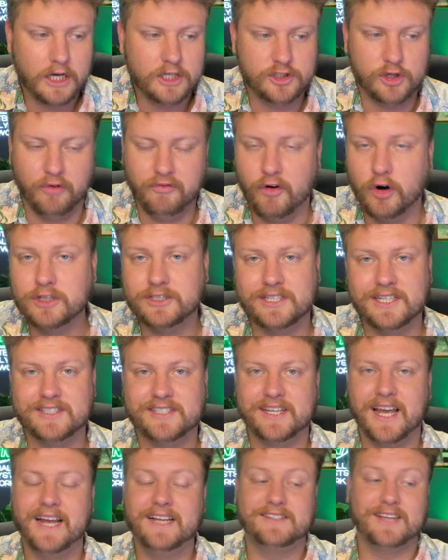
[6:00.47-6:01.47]
So versus the
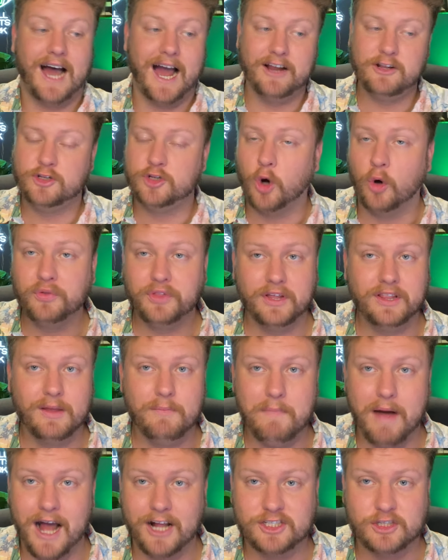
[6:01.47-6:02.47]
Saints, I don't think the
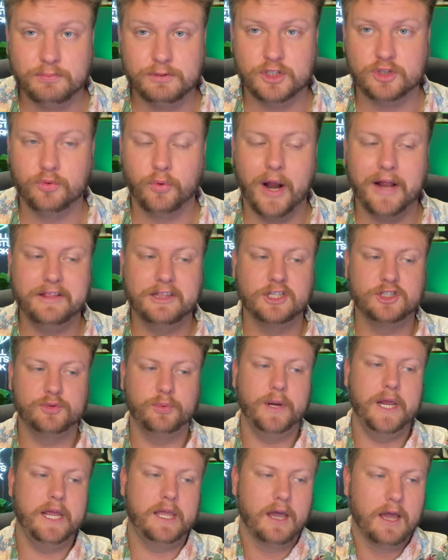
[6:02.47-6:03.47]
matchup is great this
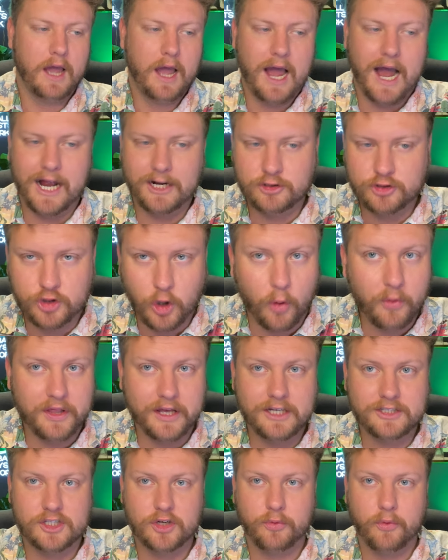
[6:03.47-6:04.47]
week. I don't
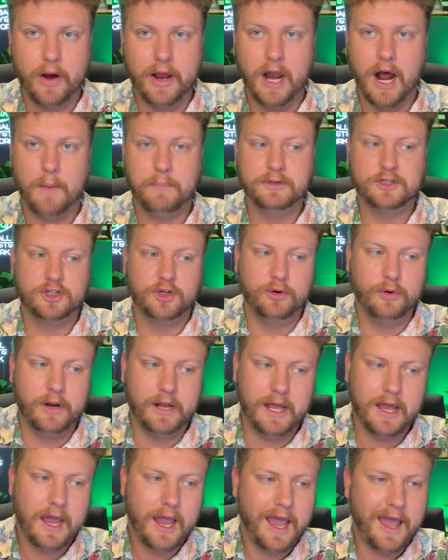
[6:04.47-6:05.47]
think it's a great
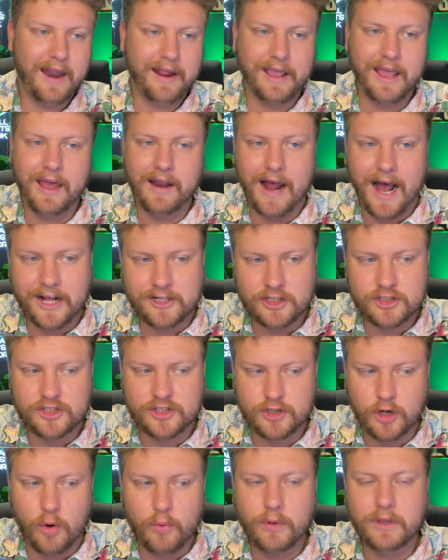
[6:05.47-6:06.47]
opportunity. And again, I
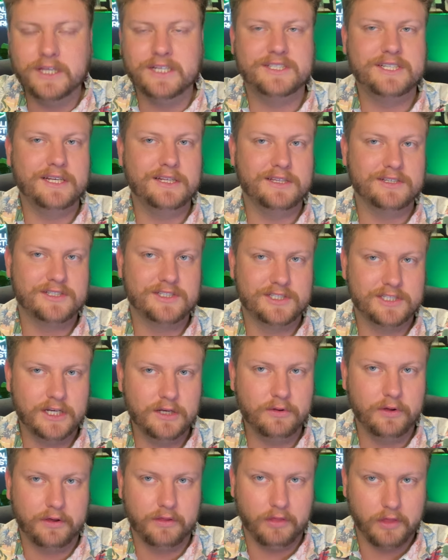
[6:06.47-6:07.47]
just don't really see the
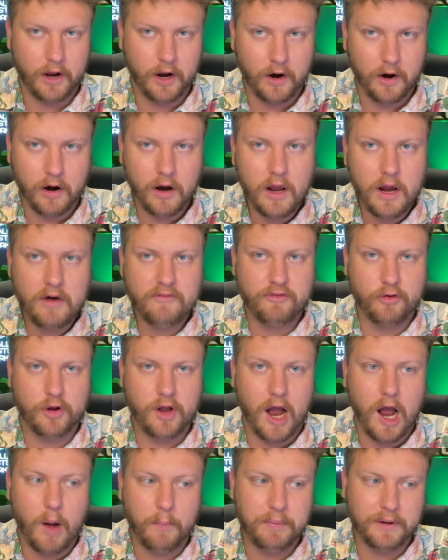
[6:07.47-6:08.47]
ceiling there for
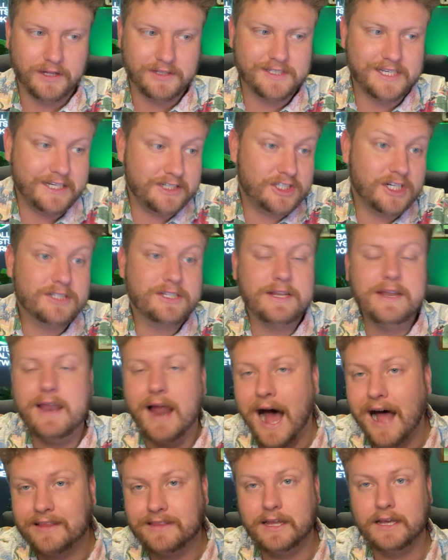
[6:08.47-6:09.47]
Kyle Pitts. He's just
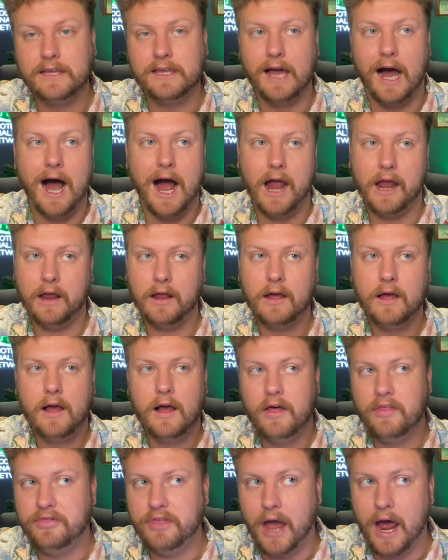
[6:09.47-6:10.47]
not the guy
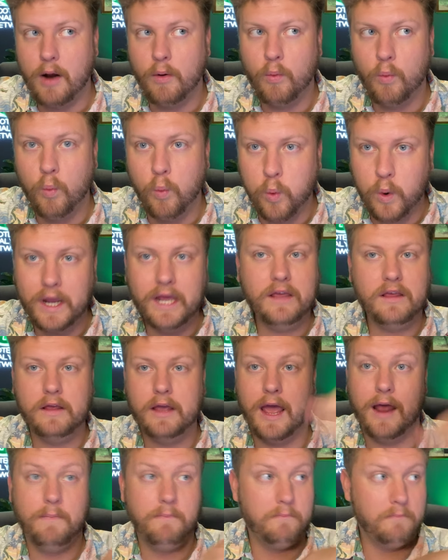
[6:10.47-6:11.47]
that we,
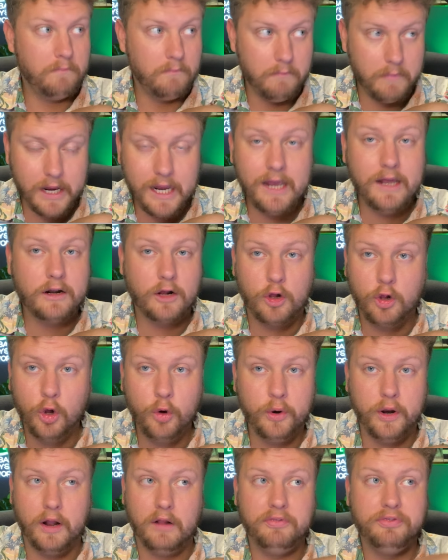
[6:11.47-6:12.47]
and me
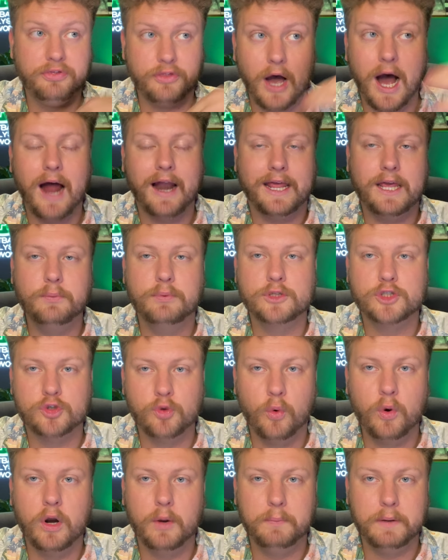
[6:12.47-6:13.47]
included, thought he was
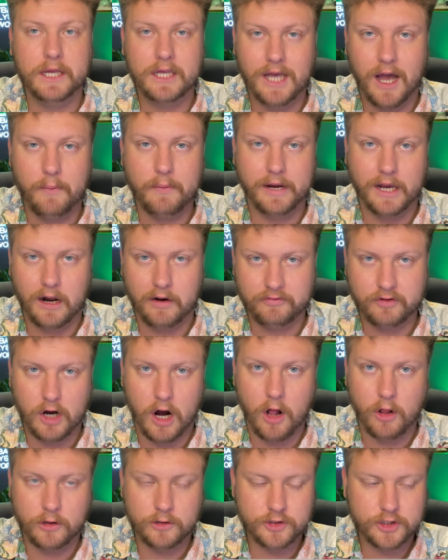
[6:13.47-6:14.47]
going to be coming out of
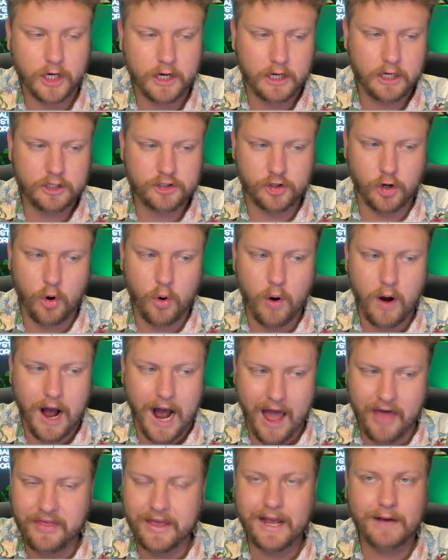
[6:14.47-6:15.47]
college. So
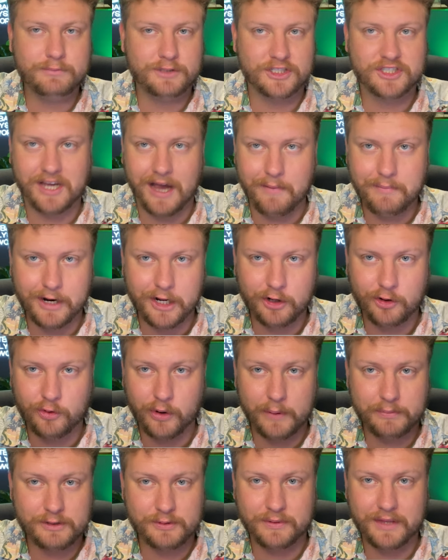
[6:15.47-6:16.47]
I think I'm just coming to
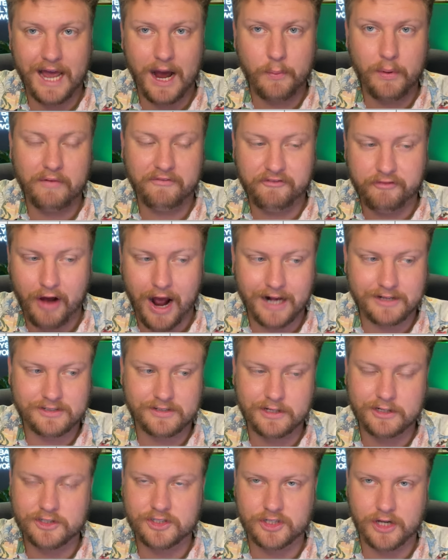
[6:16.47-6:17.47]
grips with that one
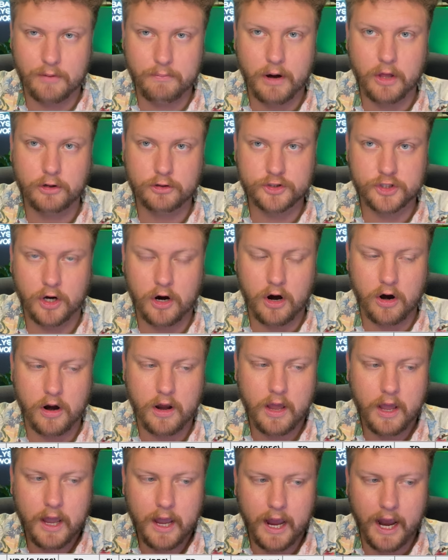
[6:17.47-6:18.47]
faster than some others are.
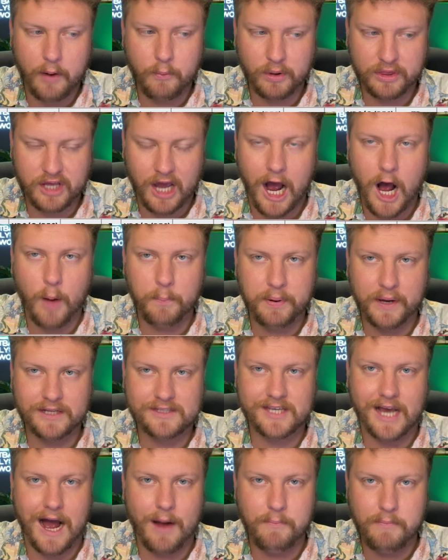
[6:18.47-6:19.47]
And with Kyle
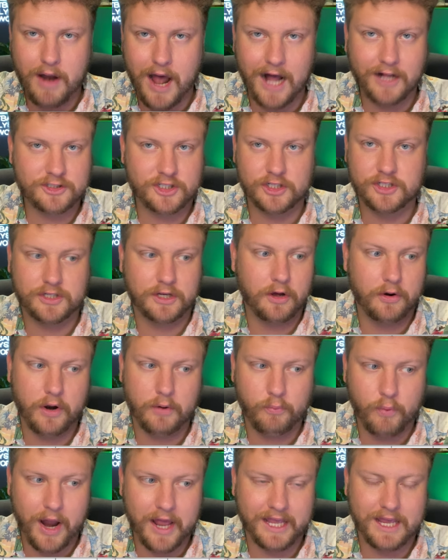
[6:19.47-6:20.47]
Pitts, I'm not just going
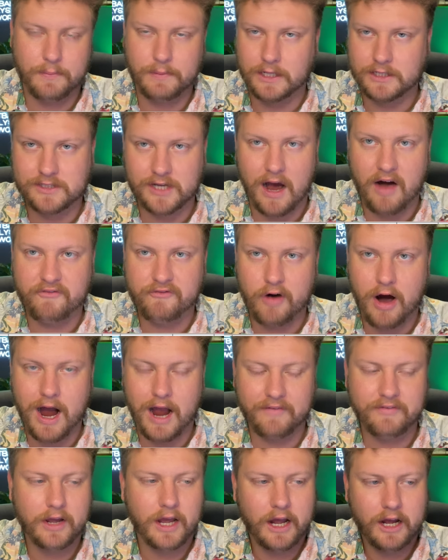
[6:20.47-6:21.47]
to rank him in the top
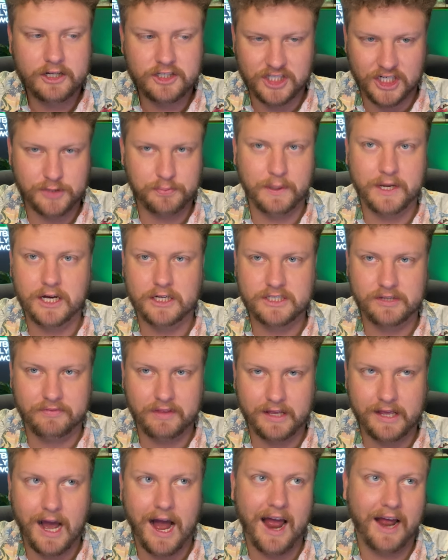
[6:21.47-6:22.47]
5 just because of
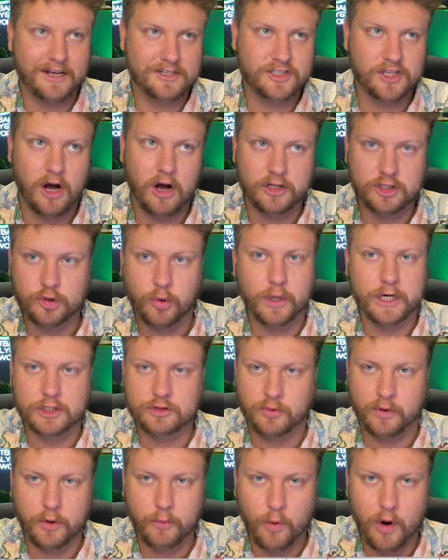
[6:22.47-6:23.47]
the guy I saw in
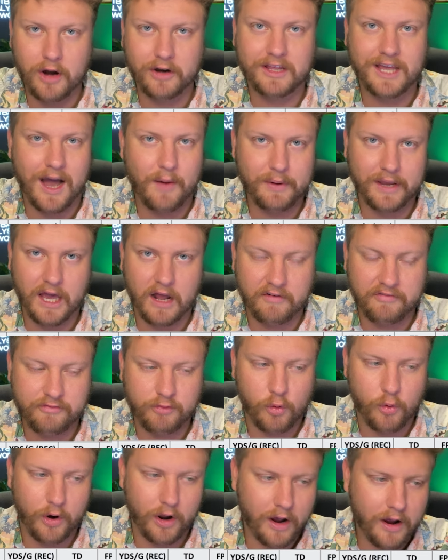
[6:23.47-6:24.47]
2021 coming out of
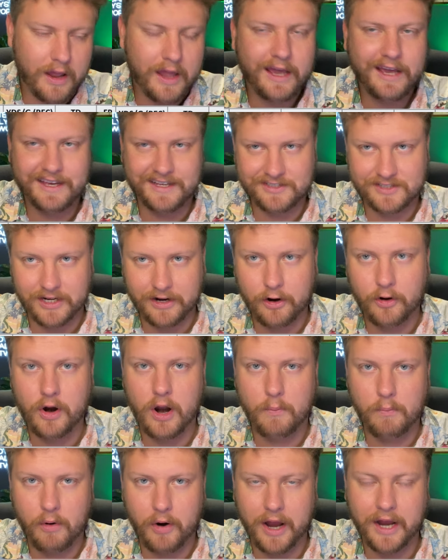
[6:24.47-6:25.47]
Florida. He's here at
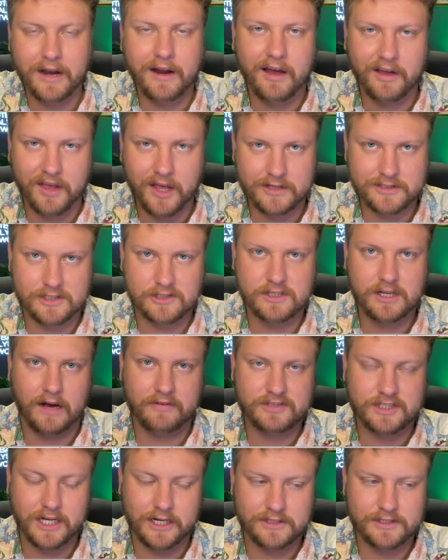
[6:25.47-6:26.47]
number 8 against the
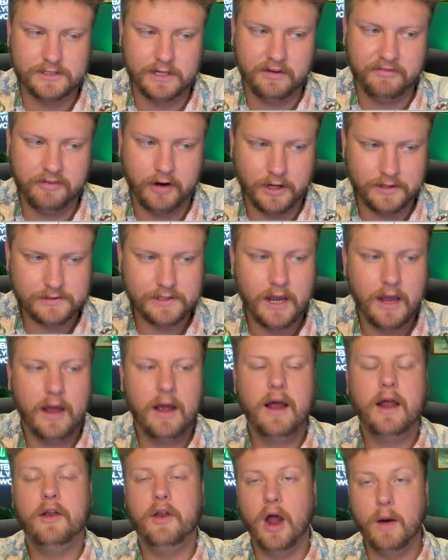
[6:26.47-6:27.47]
tough Saints defense.
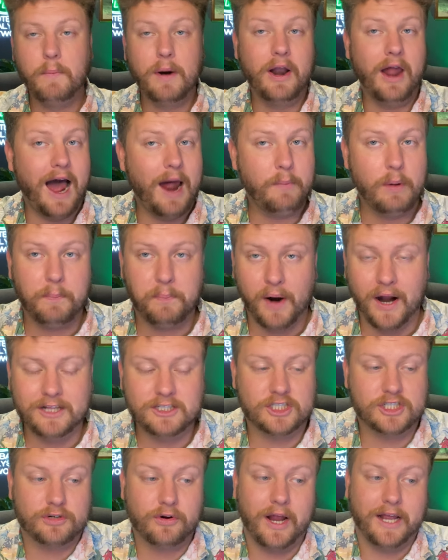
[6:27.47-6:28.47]
Number 9 with
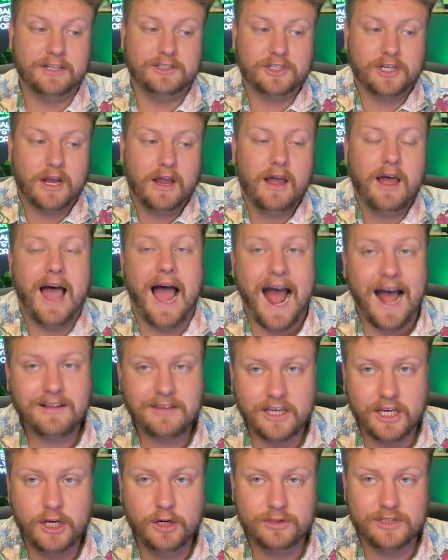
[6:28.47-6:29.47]
Brenton Strange. At
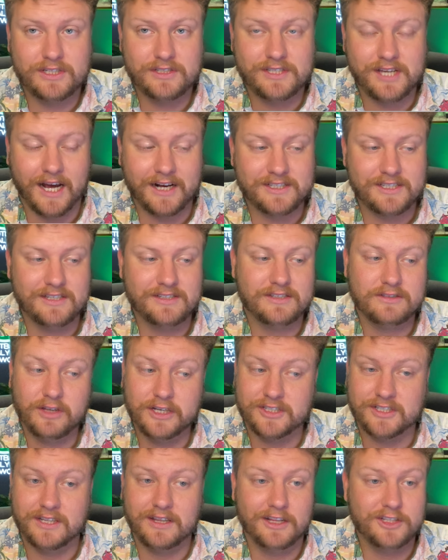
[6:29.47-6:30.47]
the Houston Texans,
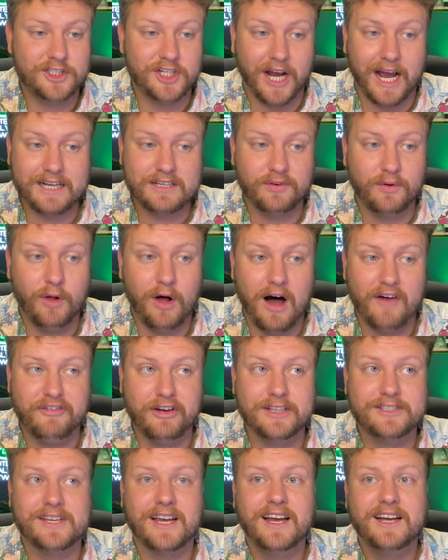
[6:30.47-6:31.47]
listen, the Jacksonville
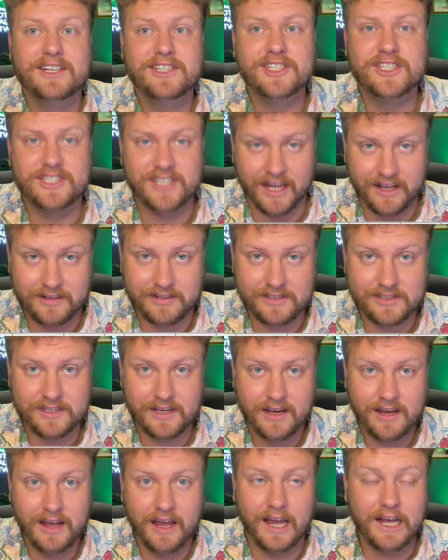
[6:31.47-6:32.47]
offense stinks.
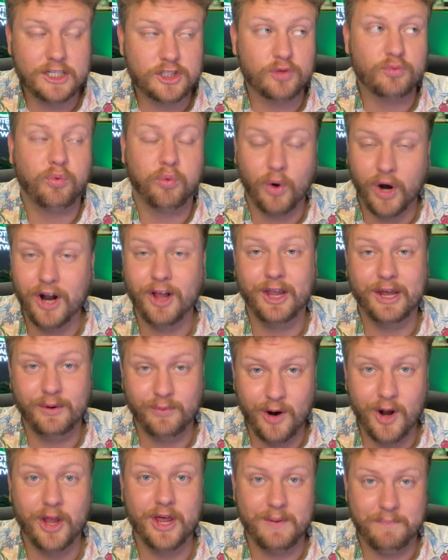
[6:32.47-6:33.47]
It's really,
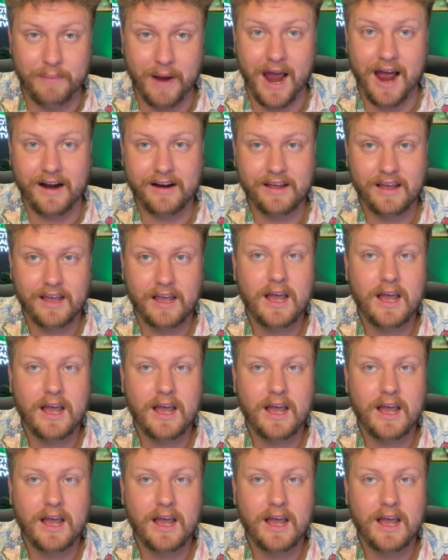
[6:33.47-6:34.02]
really bad.